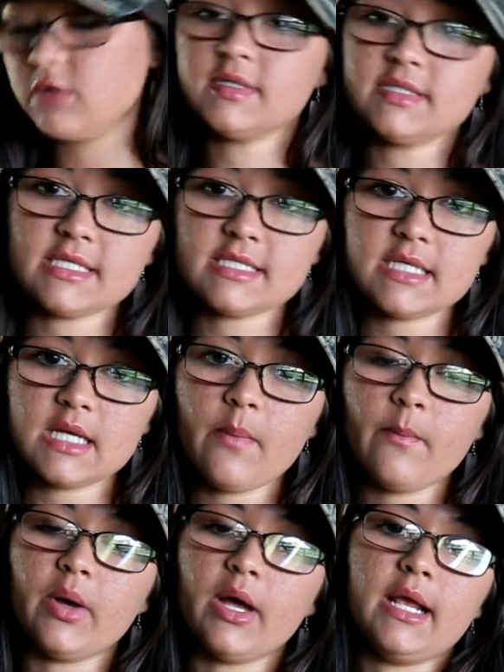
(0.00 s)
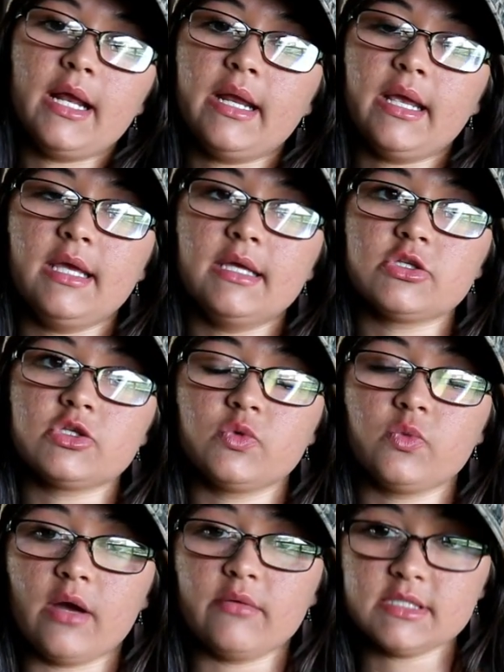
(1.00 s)
resistant, but it is
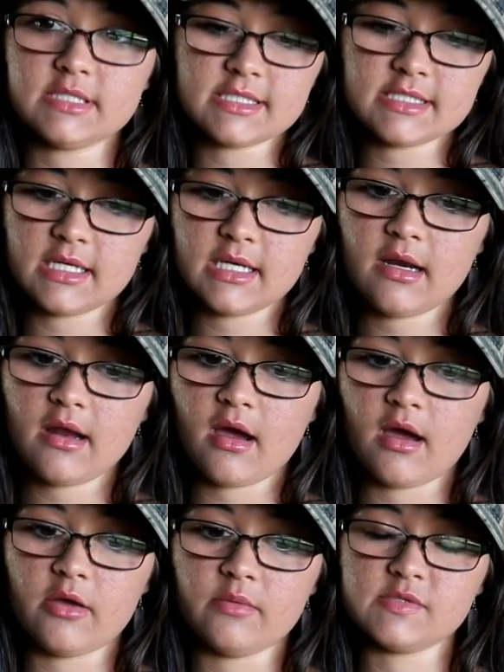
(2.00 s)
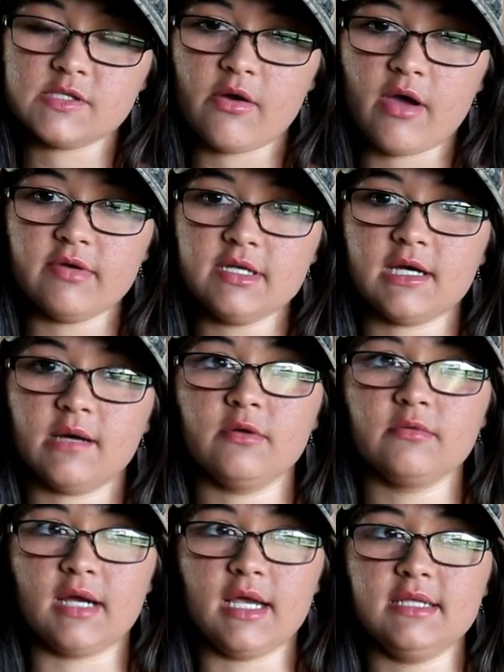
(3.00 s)
sweat resistant. So every time
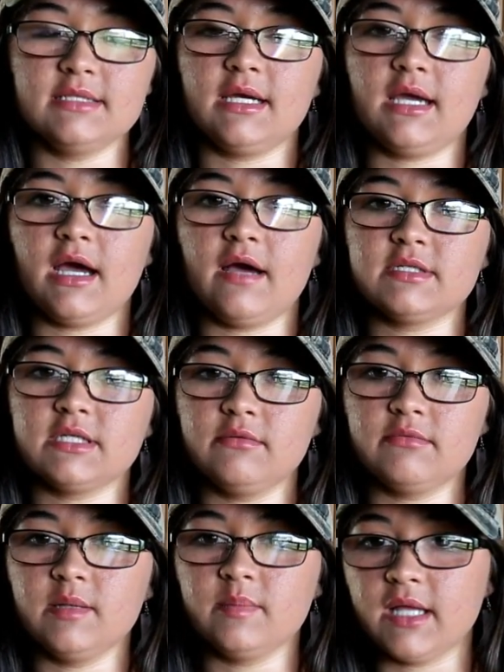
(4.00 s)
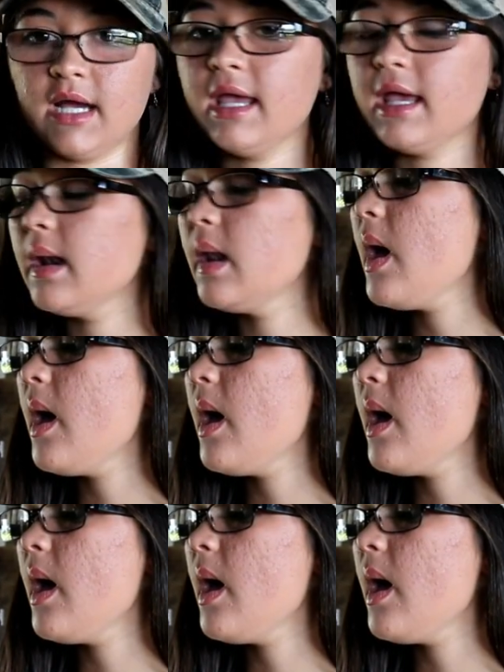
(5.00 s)
it rains, like I have to like reapply it.